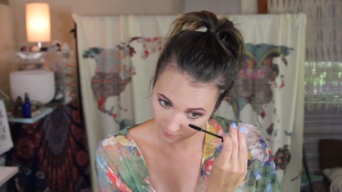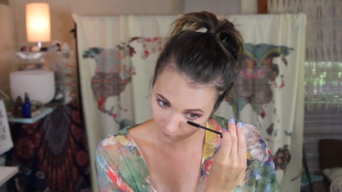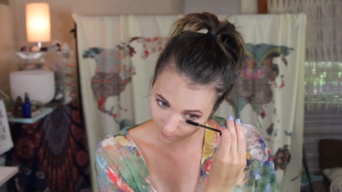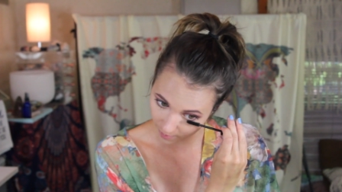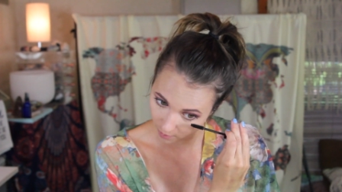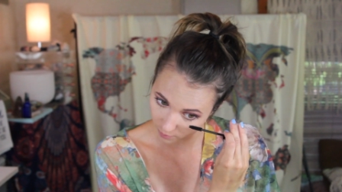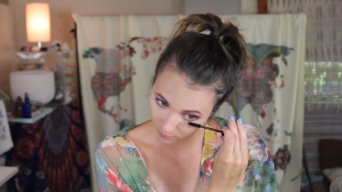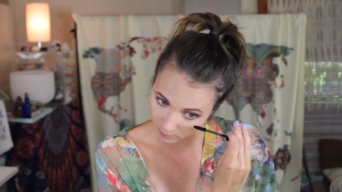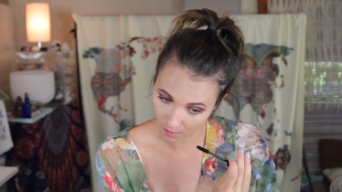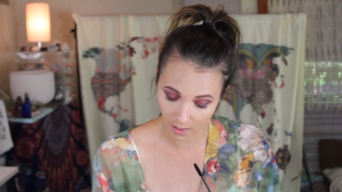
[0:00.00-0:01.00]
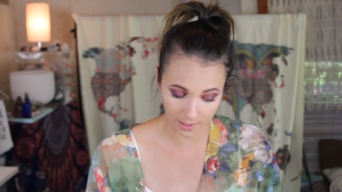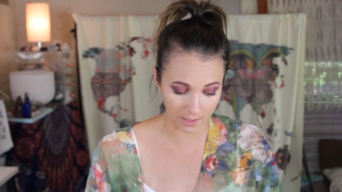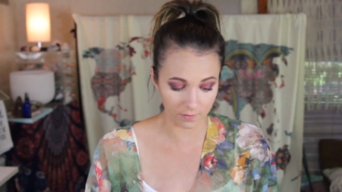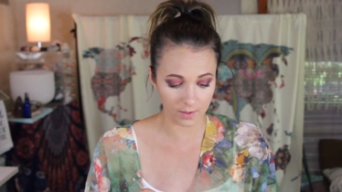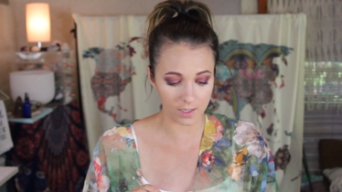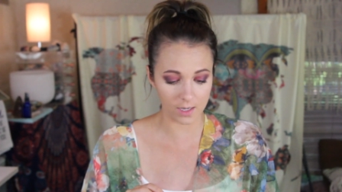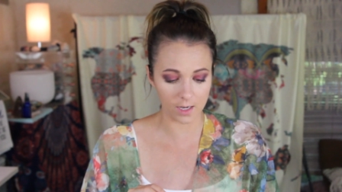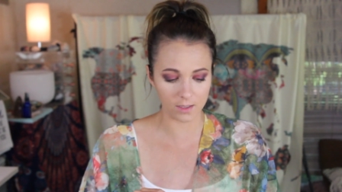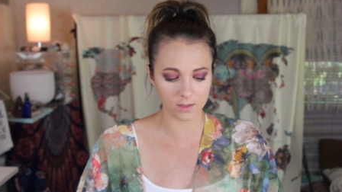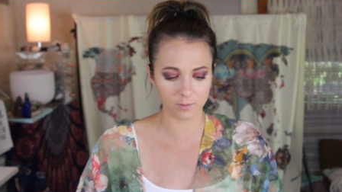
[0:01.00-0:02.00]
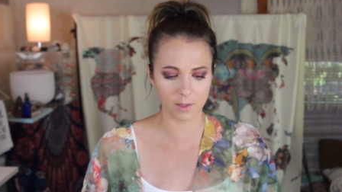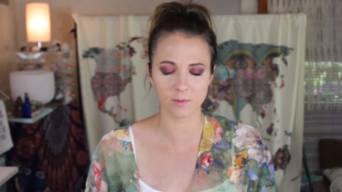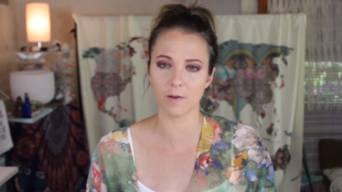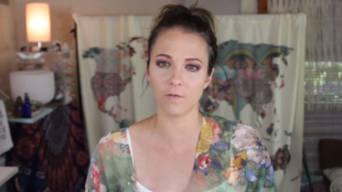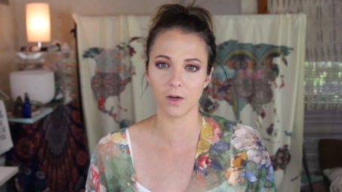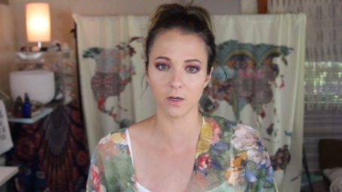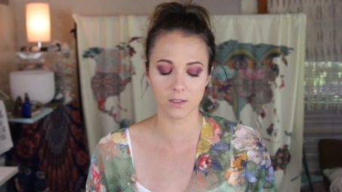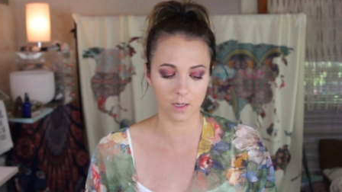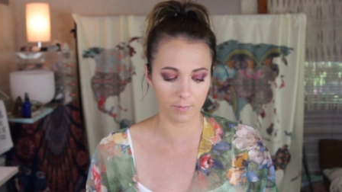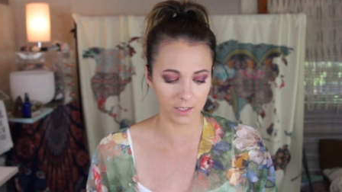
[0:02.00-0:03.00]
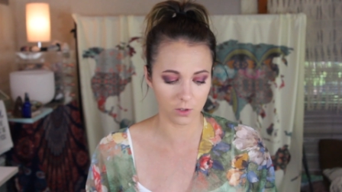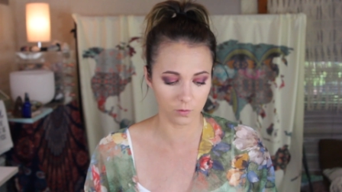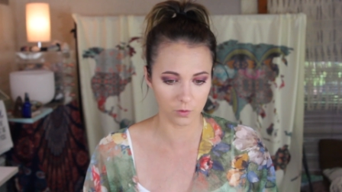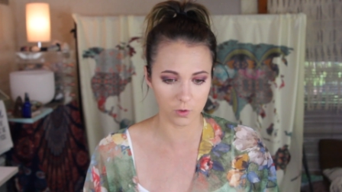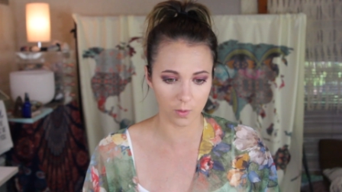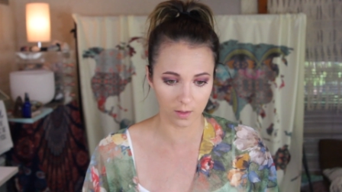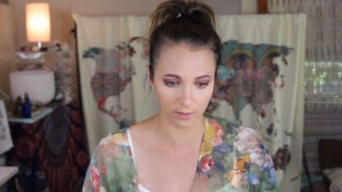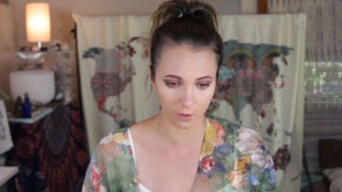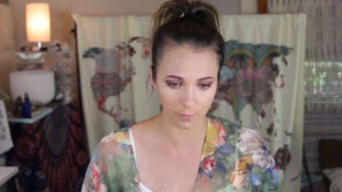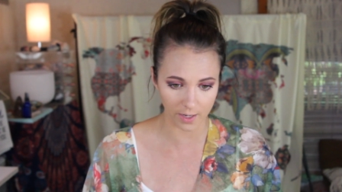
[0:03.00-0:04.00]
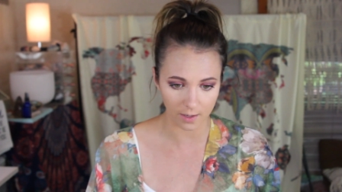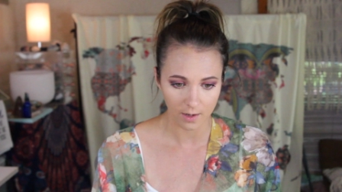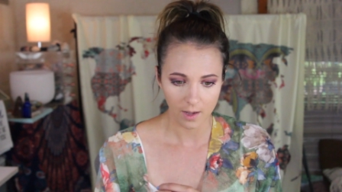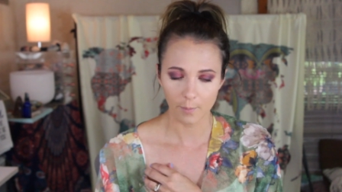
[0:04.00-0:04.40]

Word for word: If I'm out a lot in the heat, sometimes my fingers and my toes will swell a little bit,